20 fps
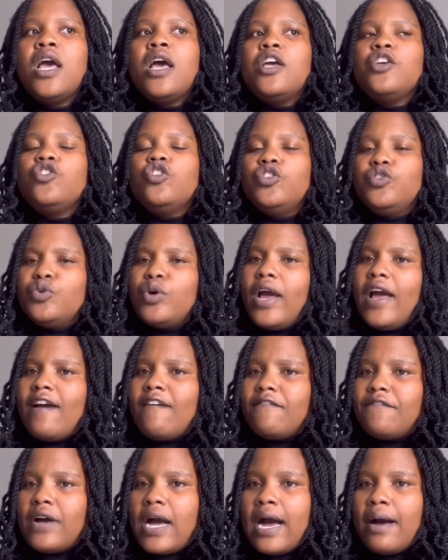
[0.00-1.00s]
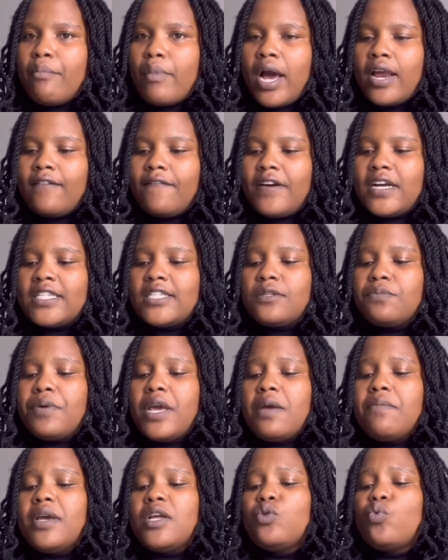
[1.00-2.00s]
You do have advance
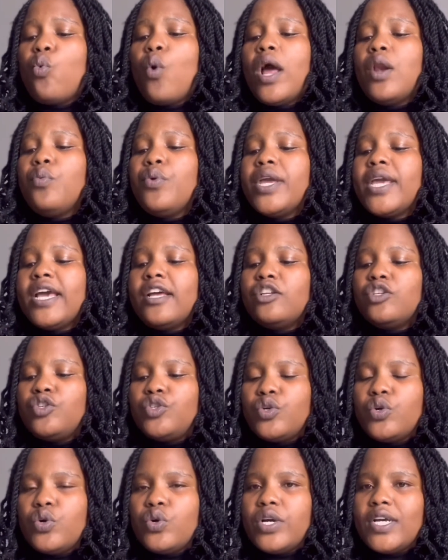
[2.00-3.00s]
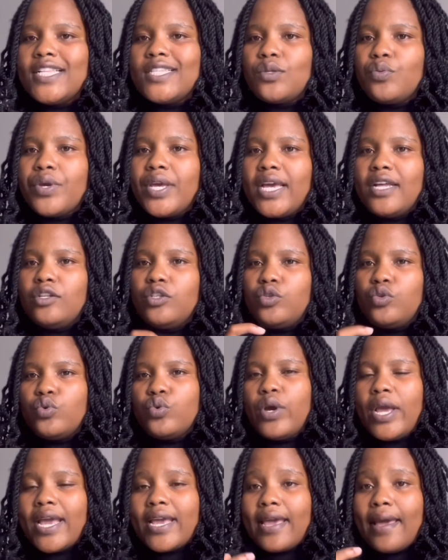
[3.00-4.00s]
payment. What we can do is we can
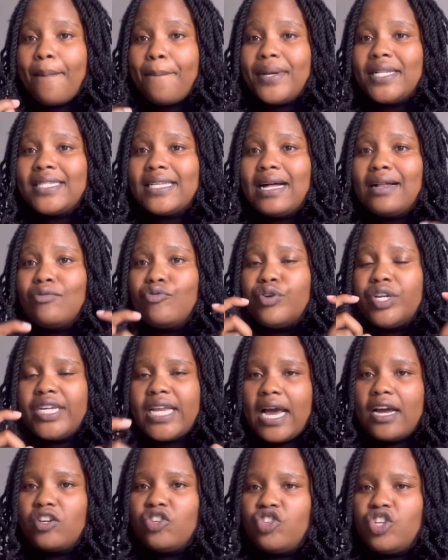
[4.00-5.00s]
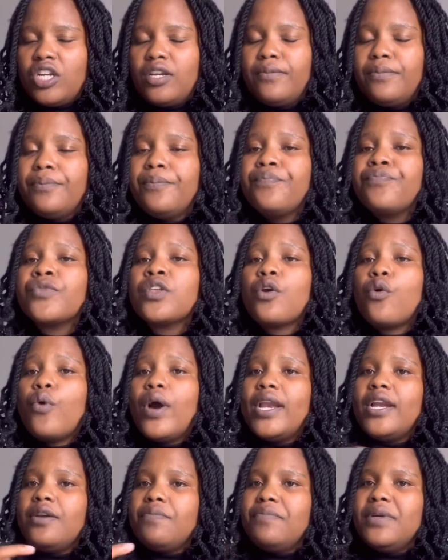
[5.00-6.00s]
do a capital reduction.
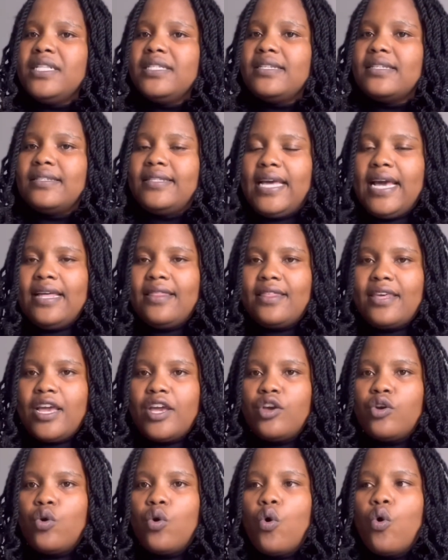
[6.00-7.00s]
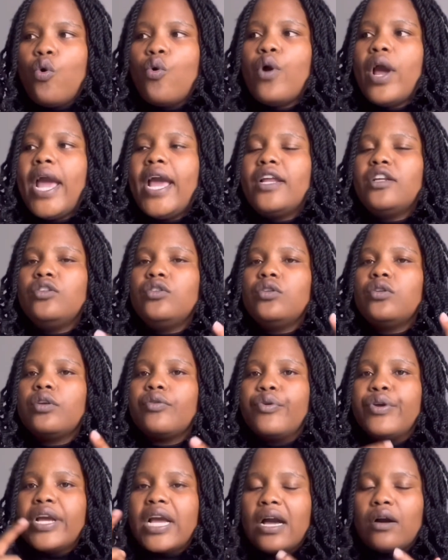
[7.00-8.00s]
What it means is that they go and
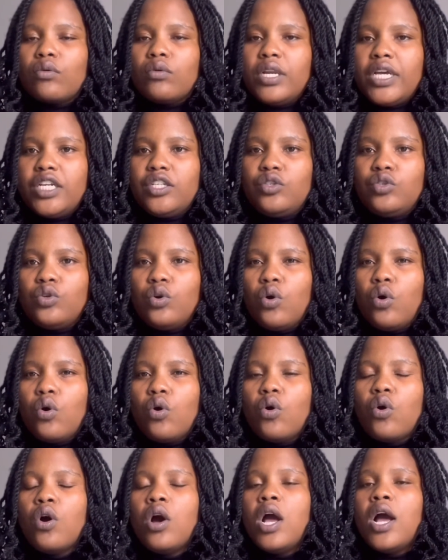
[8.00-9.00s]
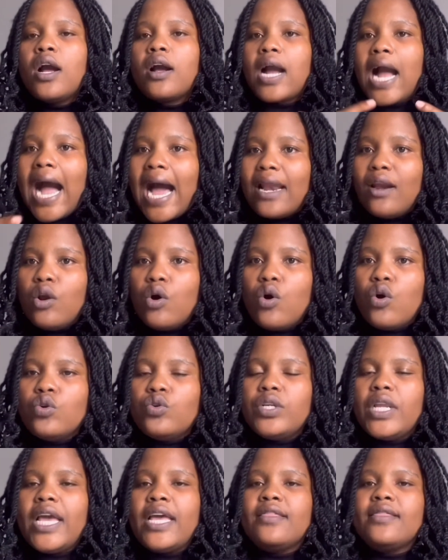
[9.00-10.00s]
recalculate your car
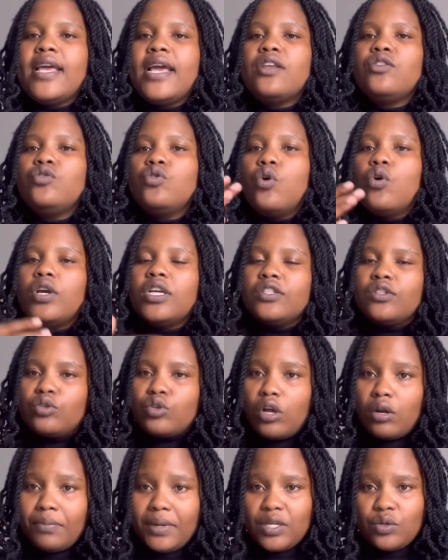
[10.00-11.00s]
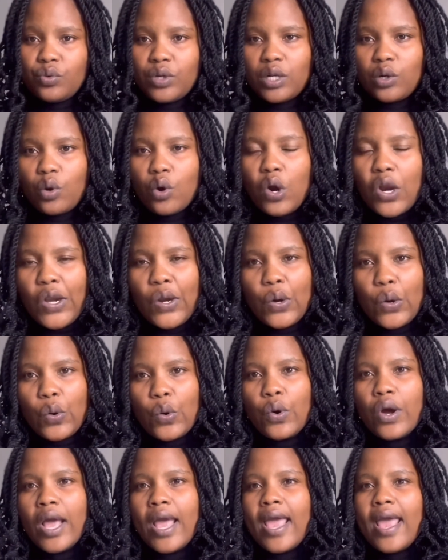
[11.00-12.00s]
loan, and then your installment will go
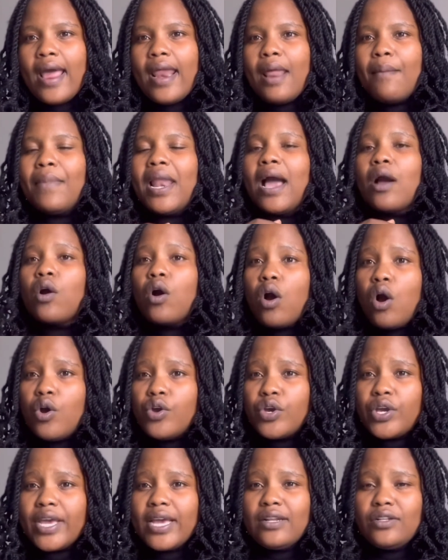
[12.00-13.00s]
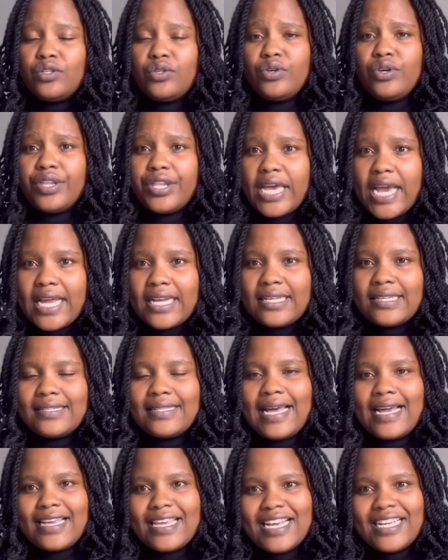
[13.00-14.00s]
low. And I'm like, oh, you can do that?
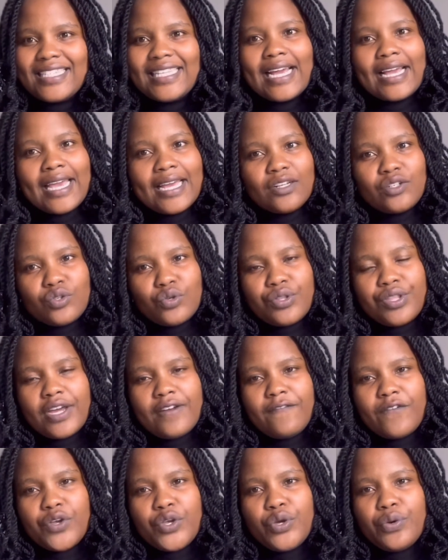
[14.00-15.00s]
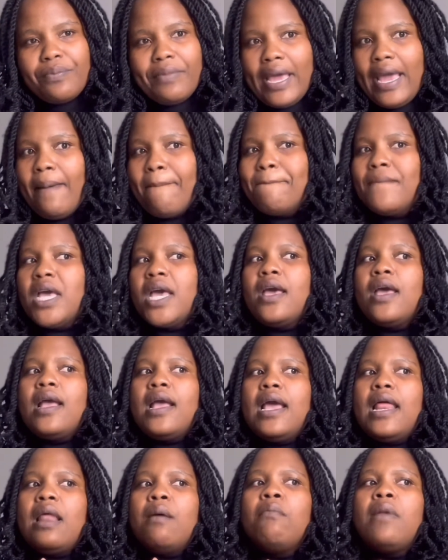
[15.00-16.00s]
He's like, yes, I can do that for you, ma'am.
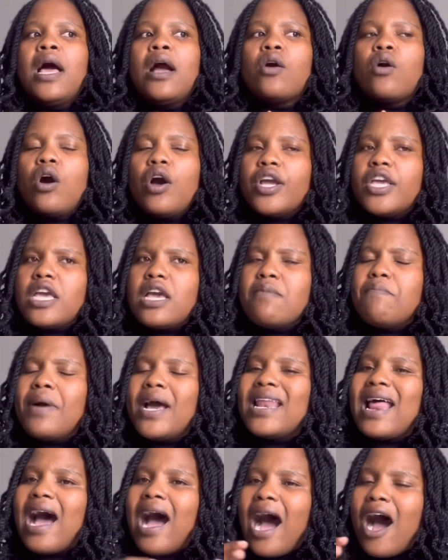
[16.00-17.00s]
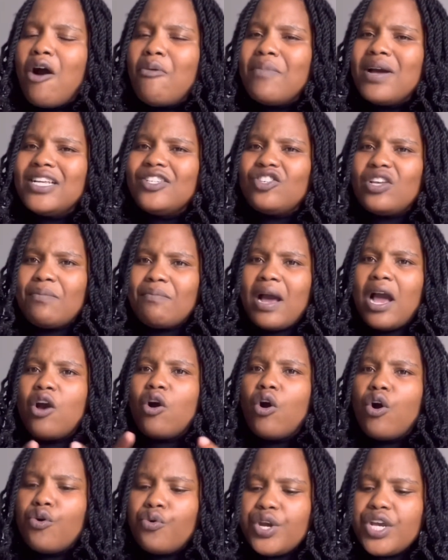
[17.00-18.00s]
And I'm like, okay, but how much am I
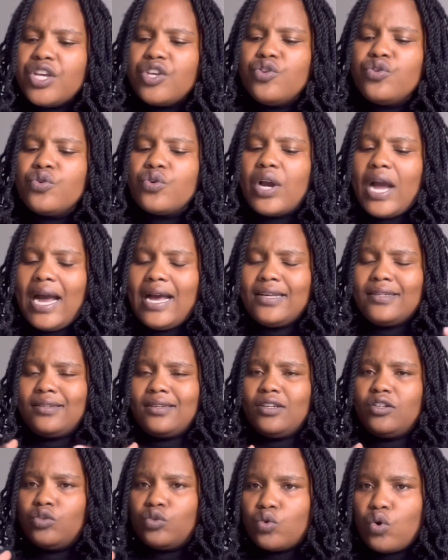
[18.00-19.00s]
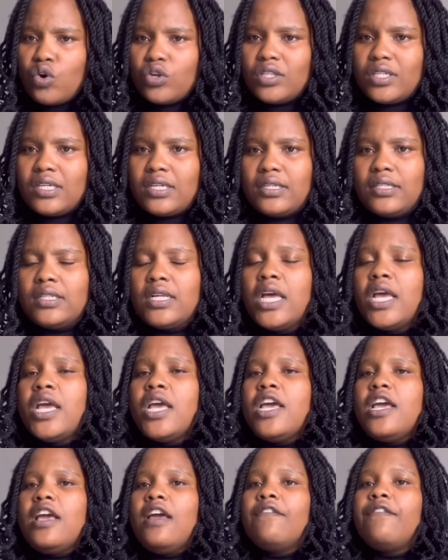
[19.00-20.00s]
owing you guys in total?
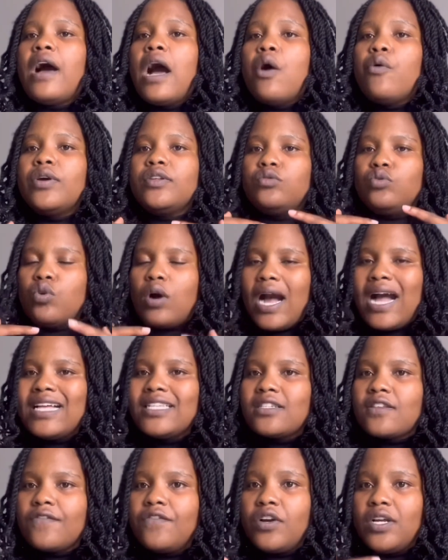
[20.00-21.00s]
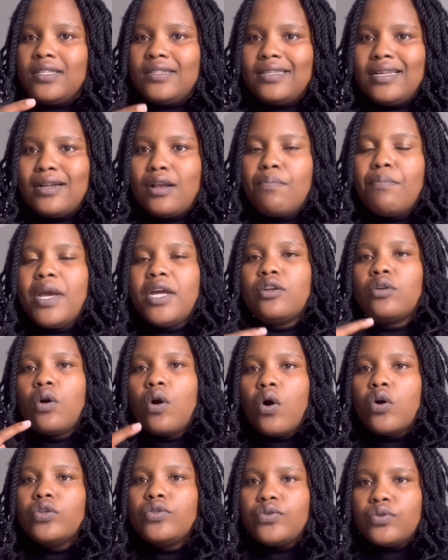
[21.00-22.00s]
If I were to ask for a
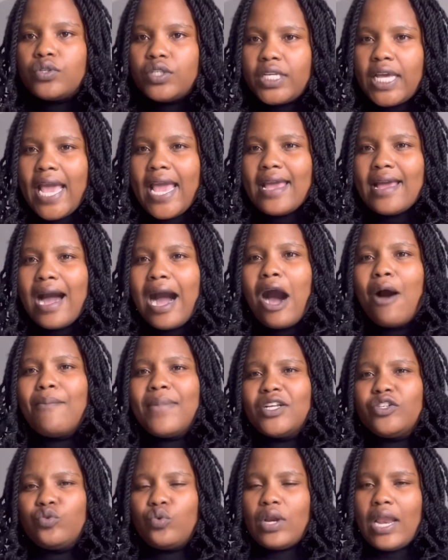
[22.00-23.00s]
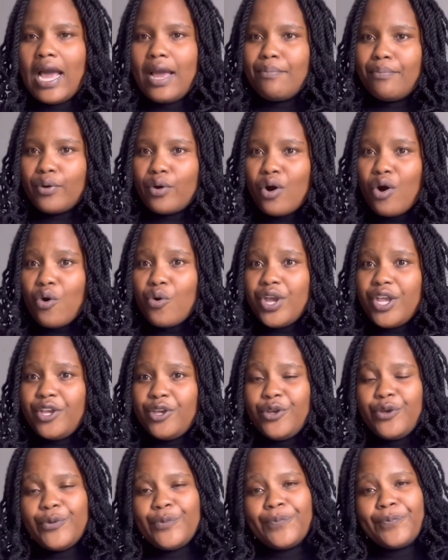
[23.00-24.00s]
settlement code today, how much will I be
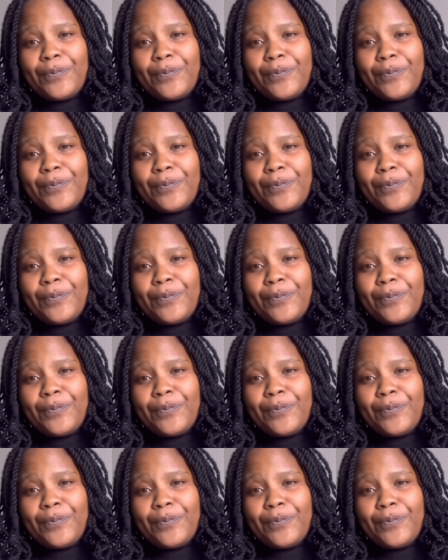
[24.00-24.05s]
owing you?